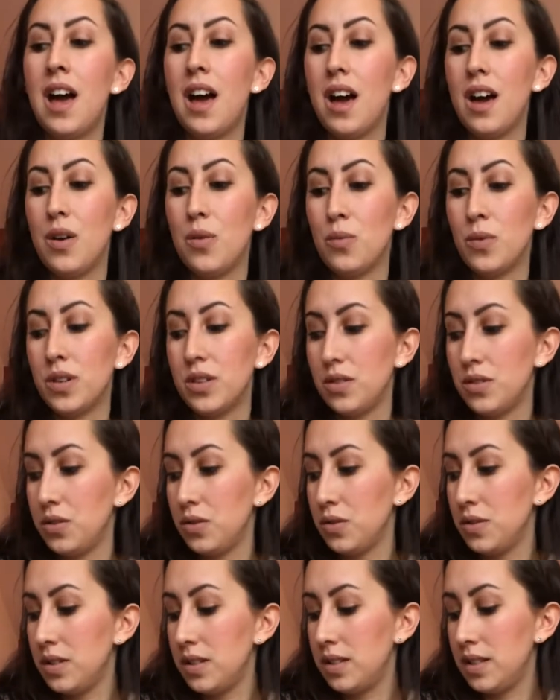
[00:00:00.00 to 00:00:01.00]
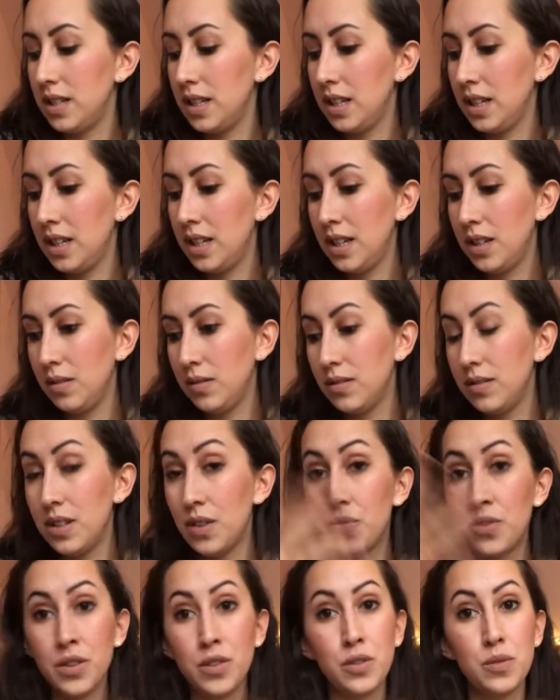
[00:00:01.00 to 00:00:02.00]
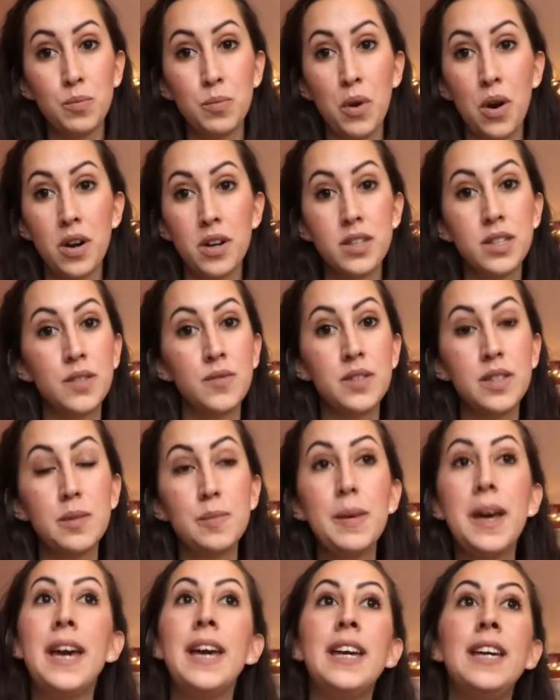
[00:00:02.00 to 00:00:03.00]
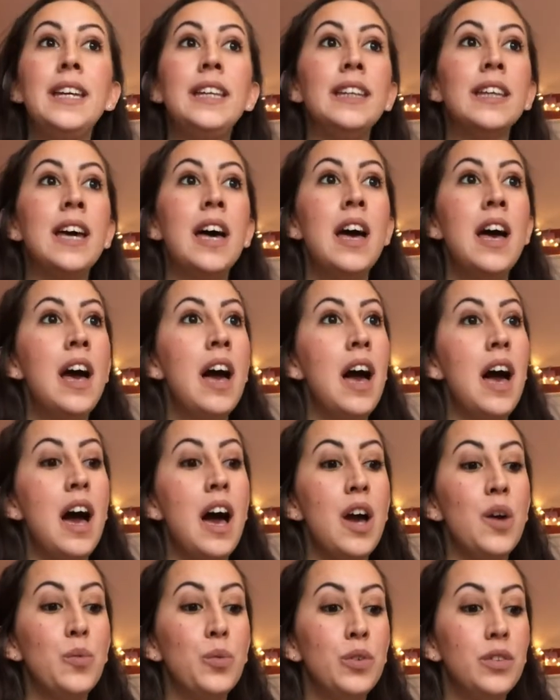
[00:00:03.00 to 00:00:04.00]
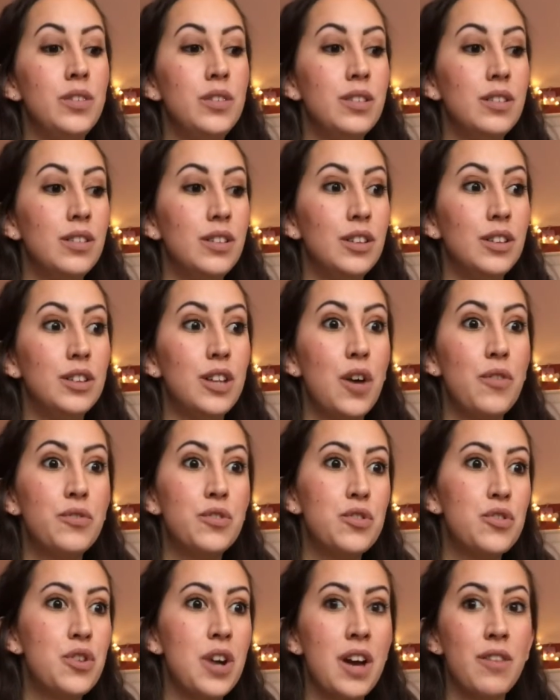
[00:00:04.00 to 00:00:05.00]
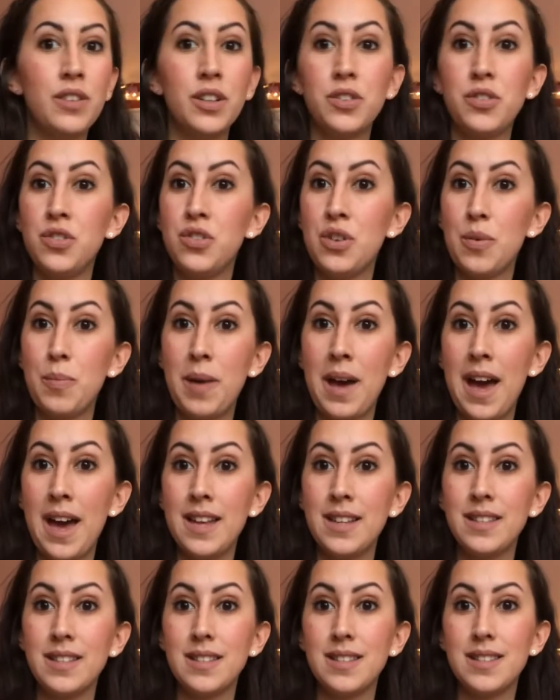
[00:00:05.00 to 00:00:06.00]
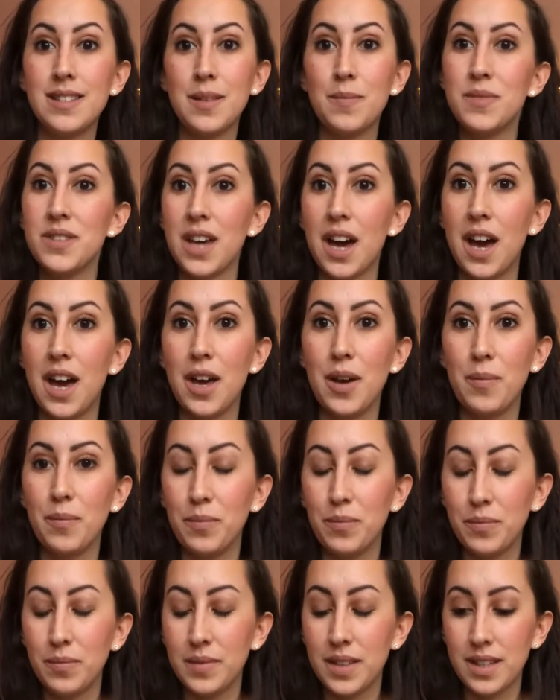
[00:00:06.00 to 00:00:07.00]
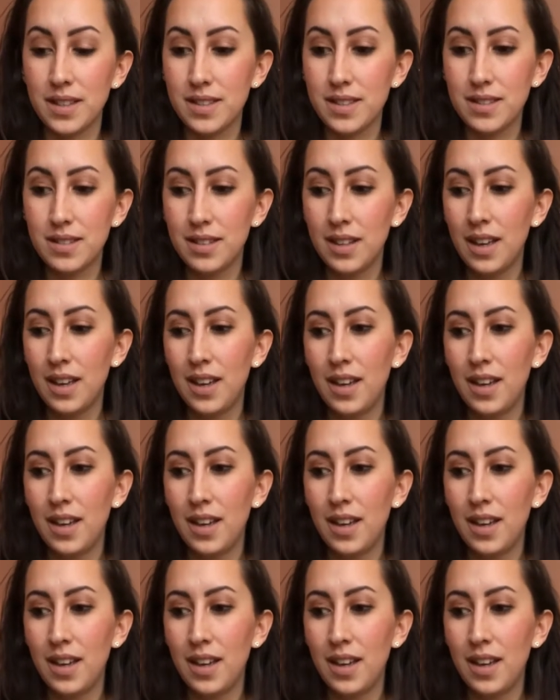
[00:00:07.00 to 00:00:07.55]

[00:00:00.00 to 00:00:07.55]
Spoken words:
I want to see different parts of Spain. I would love to travel to Japan sometime. It's